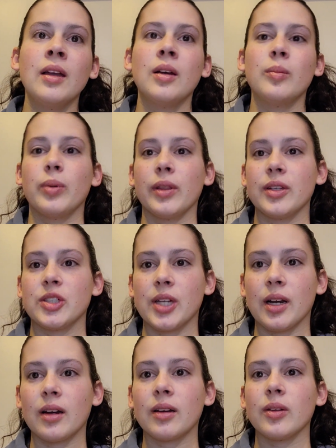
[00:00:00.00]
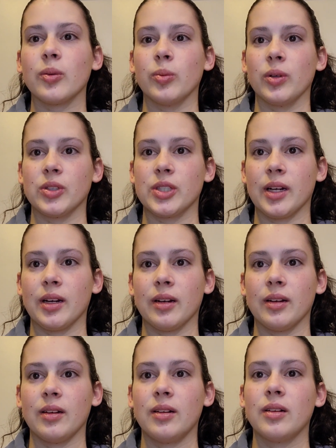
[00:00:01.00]
put the chair or the
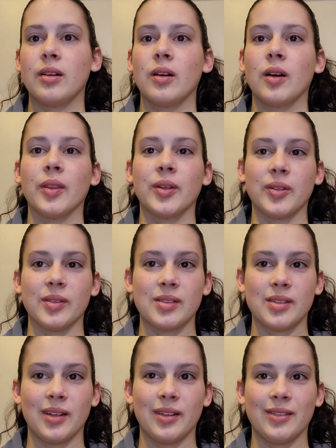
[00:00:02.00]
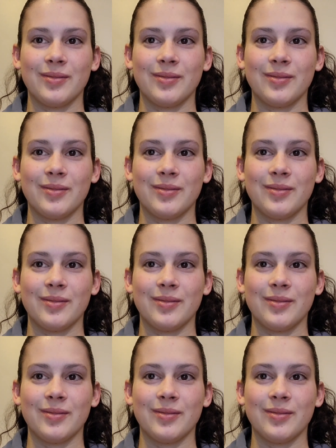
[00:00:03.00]
wheelchair on the good side,